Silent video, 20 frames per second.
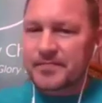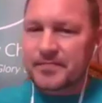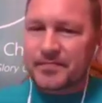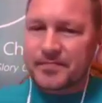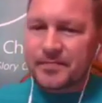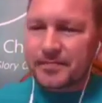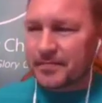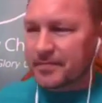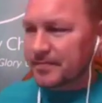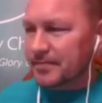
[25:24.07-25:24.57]

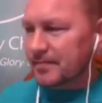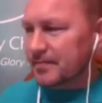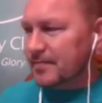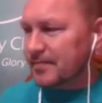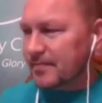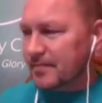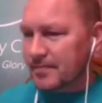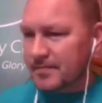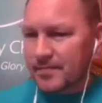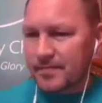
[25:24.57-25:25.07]

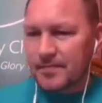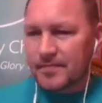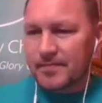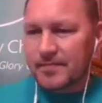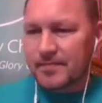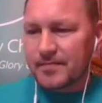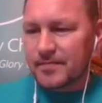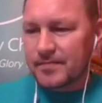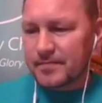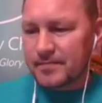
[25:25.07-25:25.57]

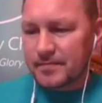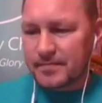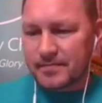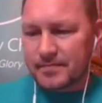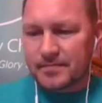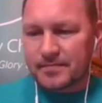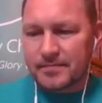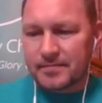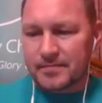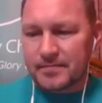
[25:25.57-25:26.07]

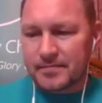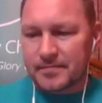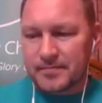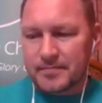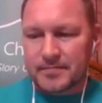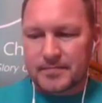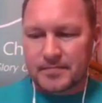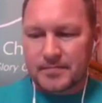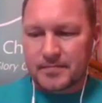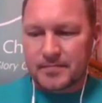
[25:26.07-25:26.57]

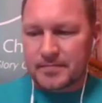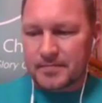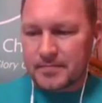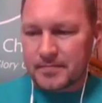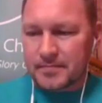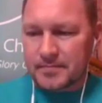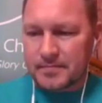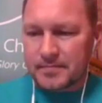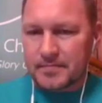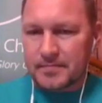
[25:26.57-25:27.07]

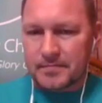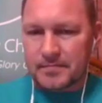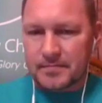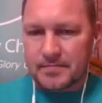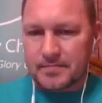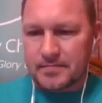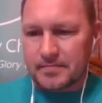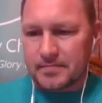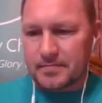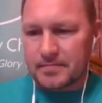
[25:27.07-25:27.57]

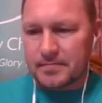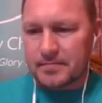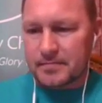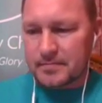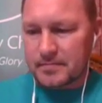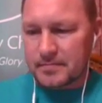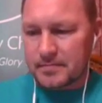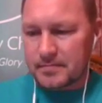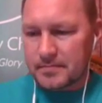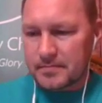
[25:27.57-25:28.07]

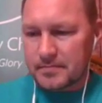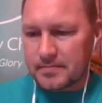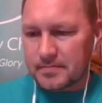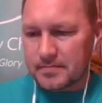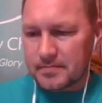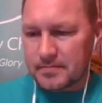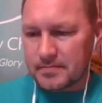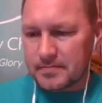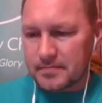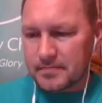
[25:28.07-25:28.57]

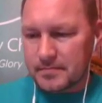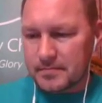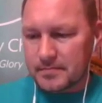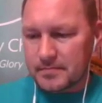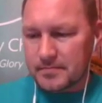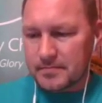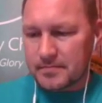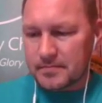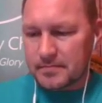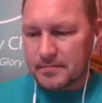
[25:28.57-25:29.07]

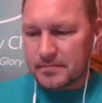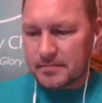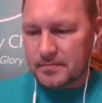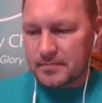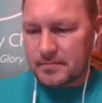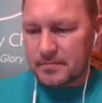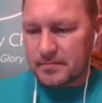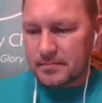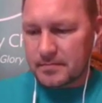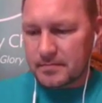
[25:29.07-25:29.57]

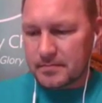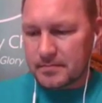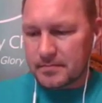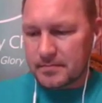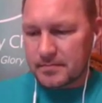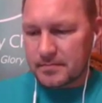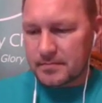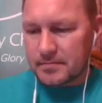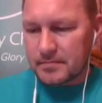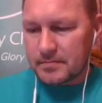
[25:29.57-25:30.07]

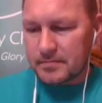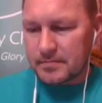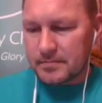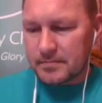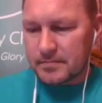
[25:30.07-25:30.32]
No one is speaking in this clip.